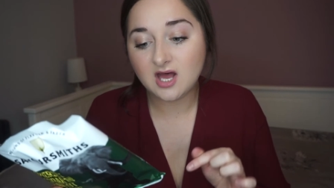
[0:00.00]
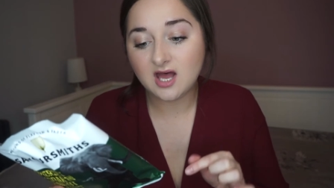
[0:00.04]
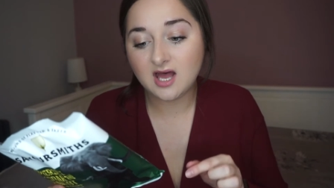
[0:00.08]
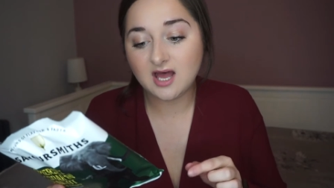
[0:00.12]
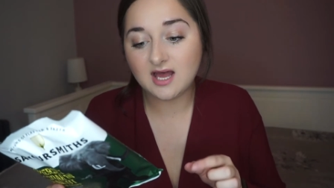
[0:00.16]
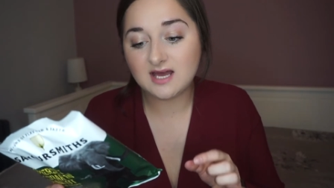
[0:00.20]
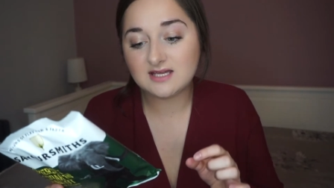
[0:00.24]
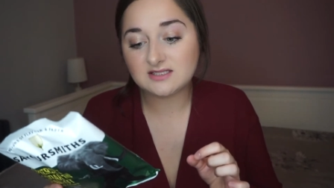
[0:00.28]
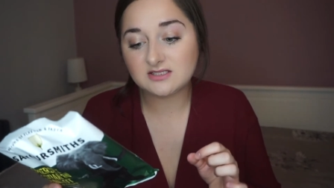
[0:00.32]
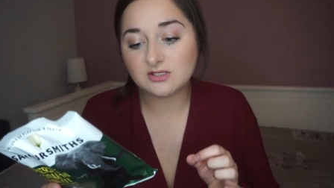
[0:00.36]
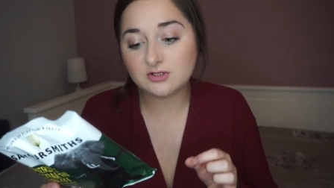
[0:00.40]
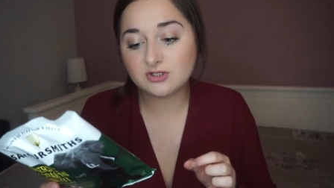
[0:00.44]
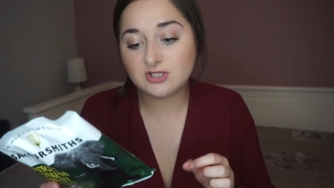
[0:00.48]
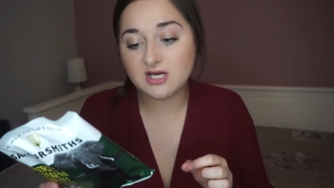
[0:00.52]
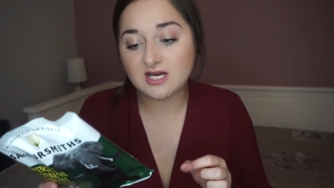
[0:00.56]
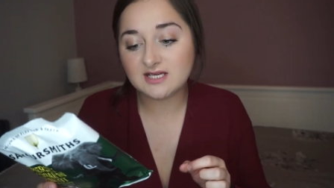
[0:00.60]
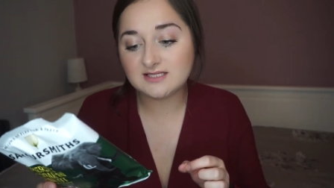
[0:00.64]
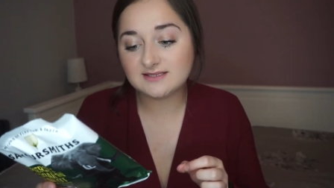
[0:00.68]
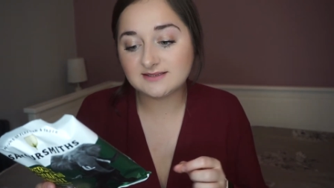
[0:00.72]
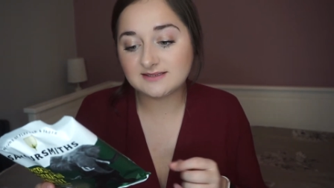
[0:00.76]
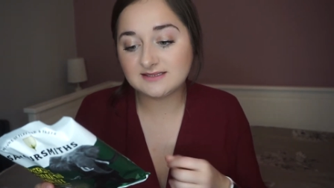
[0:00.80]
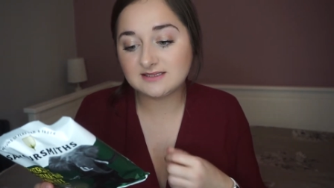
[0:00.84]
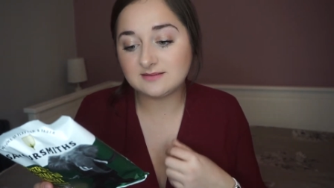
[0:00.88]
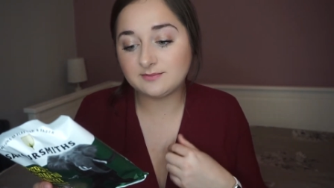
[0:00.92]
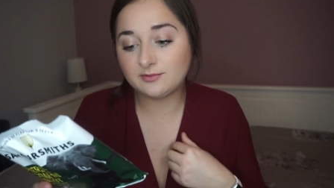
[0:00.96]
Uh, so
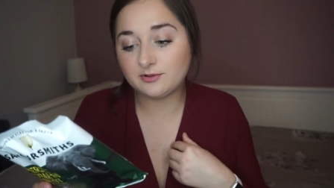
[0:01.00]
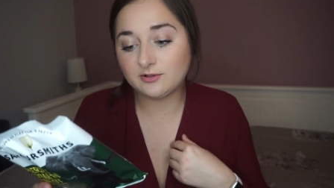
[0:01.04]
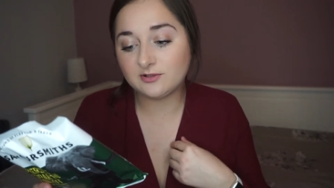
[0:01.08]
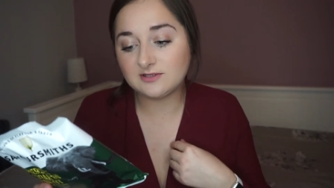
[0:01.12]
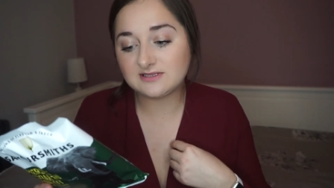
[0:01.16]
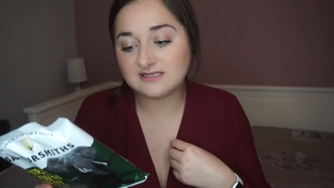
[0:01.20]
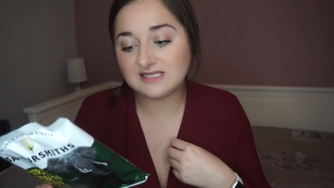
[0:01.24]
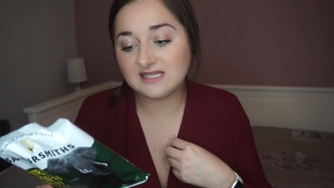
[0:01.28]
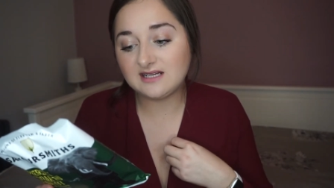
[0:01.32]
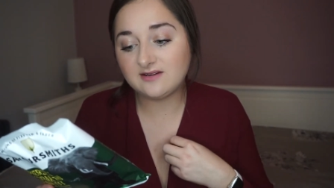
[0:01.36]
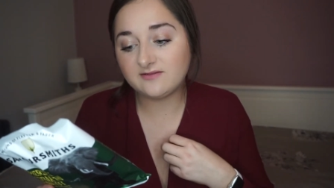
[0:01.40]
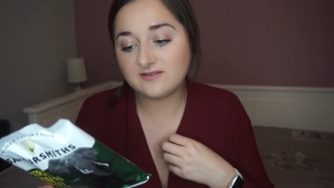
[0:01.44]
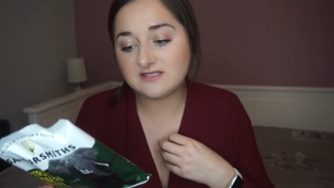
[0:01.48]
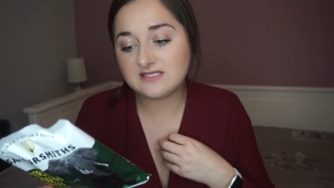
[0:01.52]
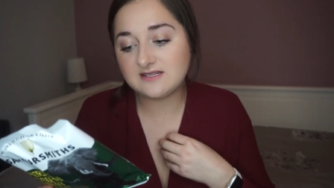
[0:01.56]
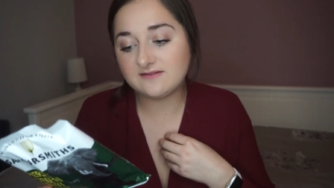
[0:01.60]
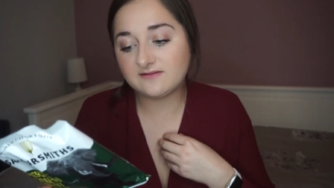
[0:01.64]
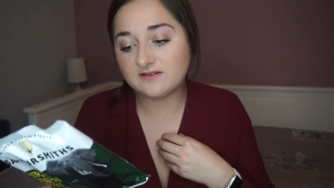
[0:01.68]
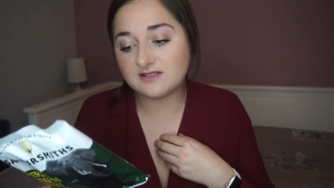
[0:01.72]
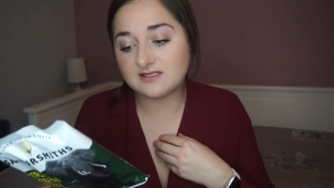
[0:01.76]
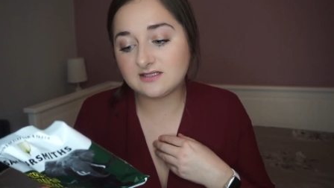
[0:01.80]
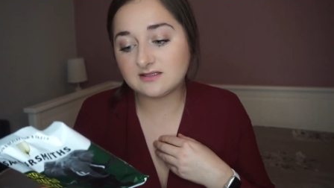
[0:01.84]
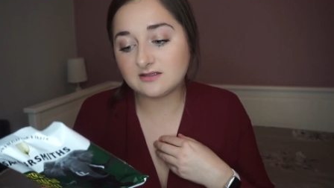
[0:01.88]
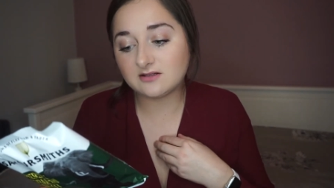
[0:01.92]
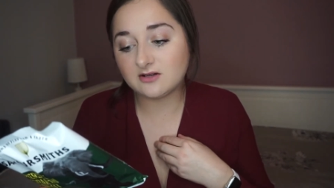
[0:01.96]
Tusk supports innovative
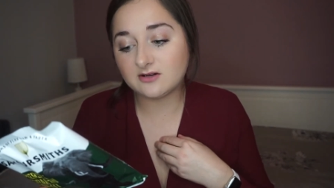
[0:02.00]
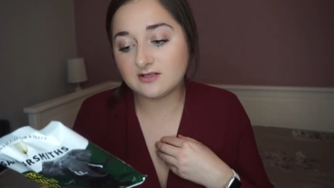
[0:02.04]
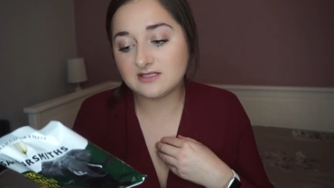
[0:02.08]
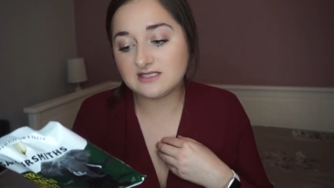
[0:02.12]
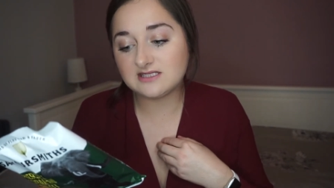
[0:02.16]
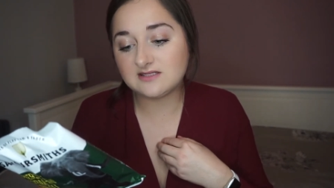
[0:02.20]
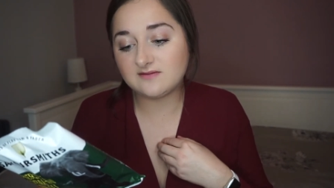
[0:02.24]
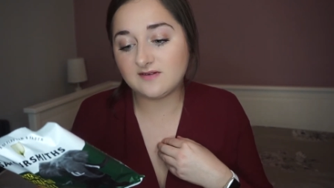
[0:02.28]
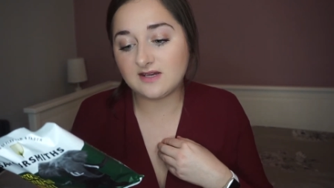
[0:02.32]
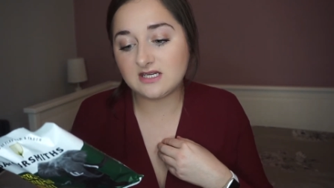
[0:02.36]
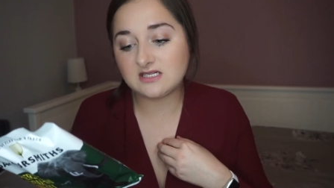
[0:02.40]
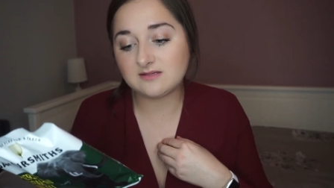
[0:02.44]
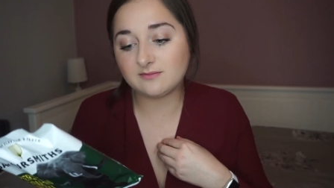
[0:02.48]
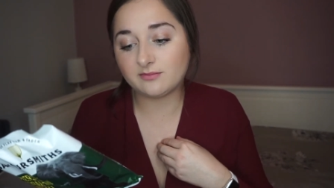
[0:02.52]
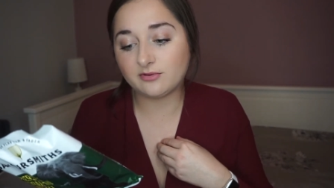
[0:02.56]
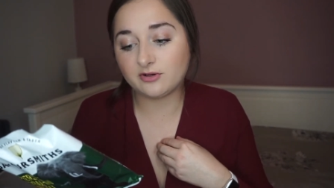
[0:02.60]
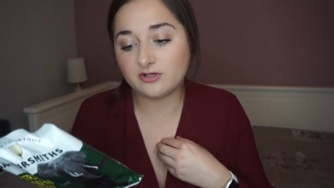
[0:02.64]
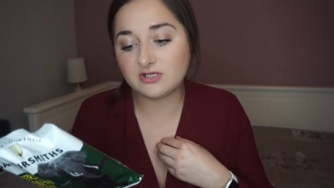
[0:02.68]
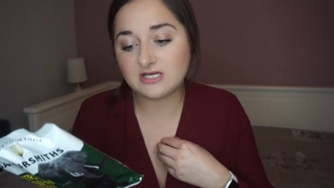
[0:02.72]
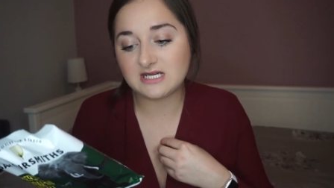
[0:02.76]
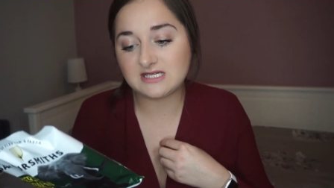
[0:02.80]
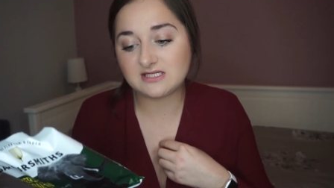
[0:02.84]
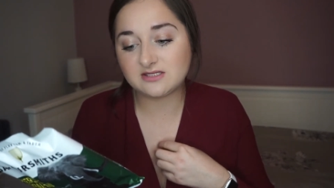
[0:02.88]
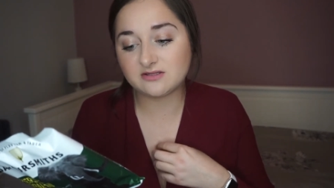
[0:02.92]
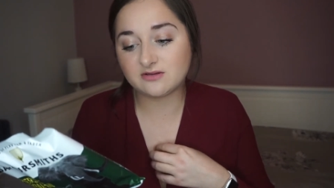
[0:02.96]
con conservation
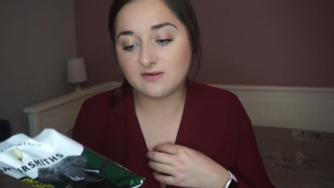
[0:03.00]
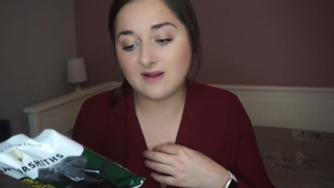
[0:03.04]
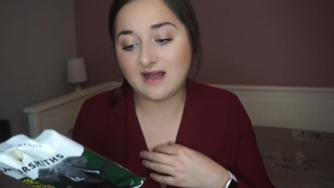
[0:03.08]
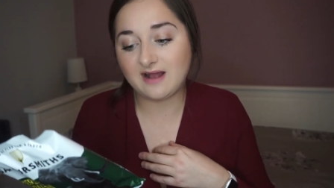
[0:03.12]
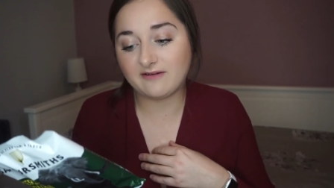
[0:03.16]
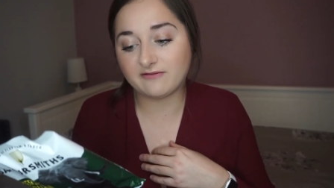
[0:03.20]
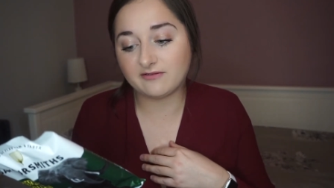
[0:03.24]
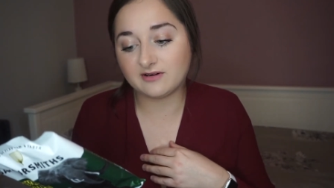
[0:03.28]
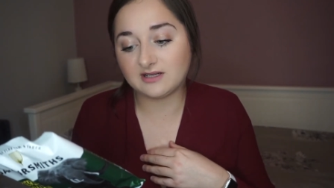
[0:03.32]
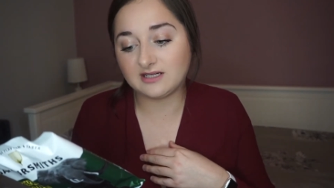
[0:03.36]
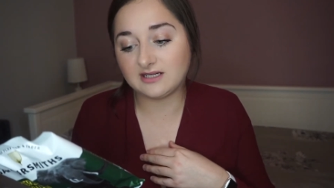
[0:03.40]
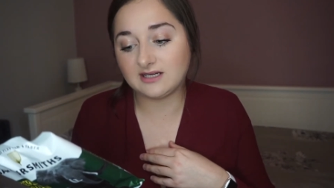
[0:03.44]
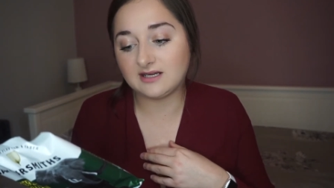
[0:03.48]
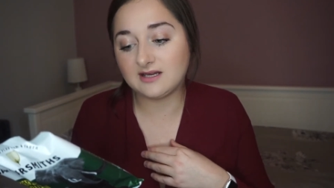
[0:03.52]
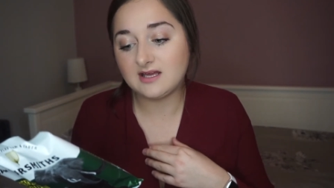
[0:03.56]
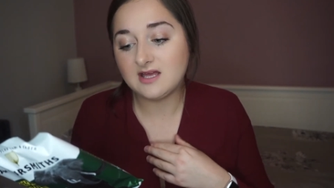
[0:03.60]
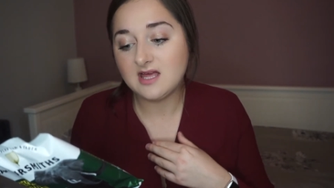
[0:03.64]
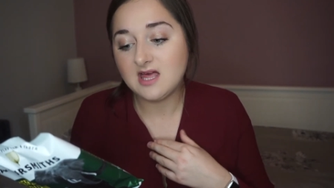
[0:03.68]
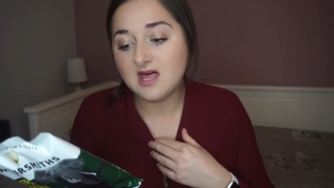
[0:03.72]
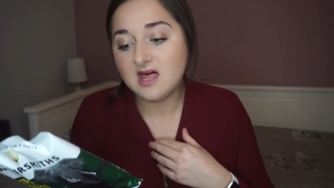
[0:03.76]
projects through Africa,